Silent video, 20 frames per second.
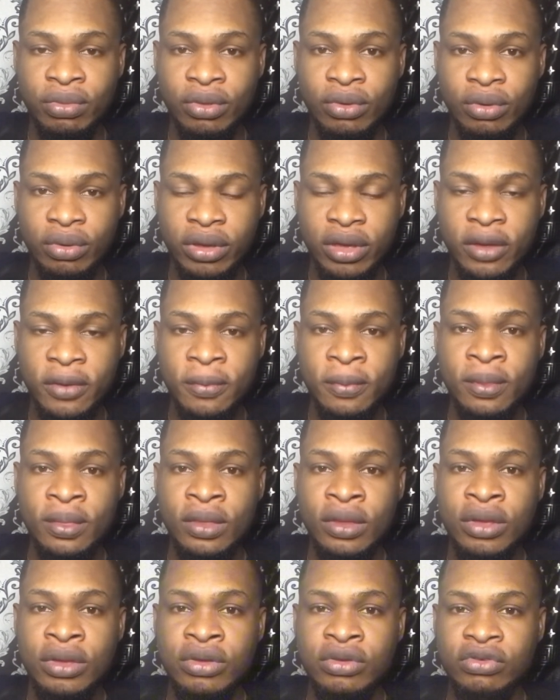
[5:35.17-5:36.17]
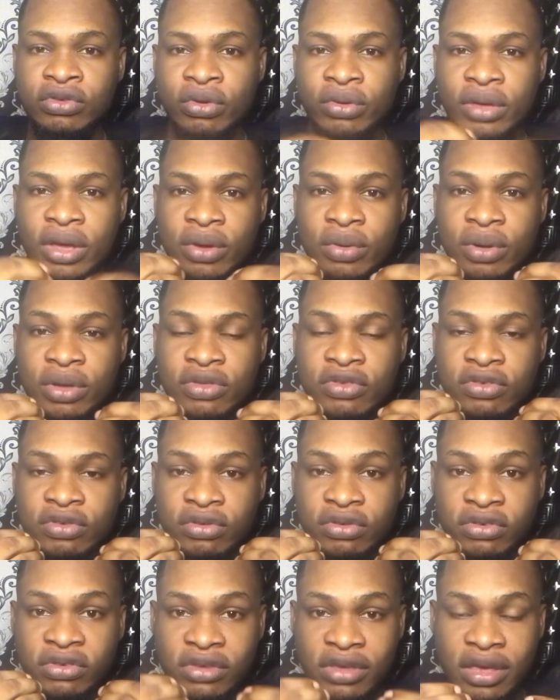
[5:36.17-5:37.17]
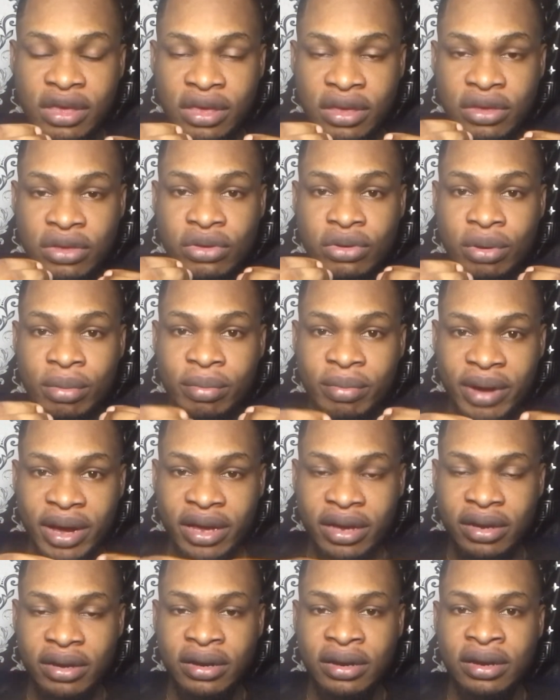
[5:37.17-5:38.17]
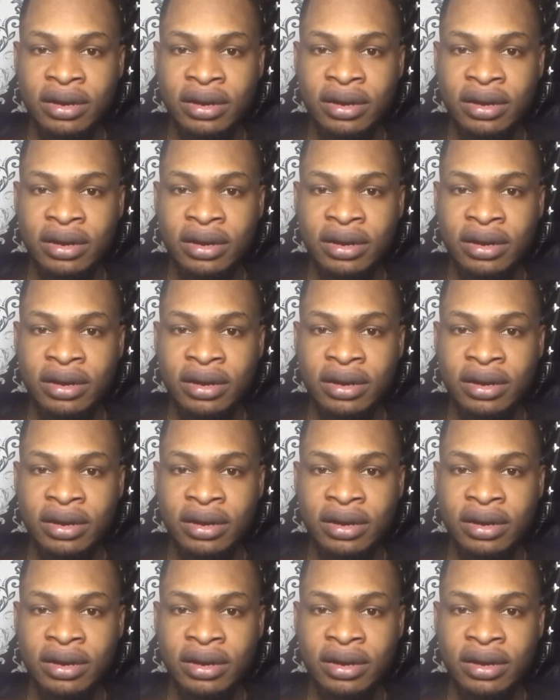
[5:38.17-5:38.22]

okay so you are going to say your mind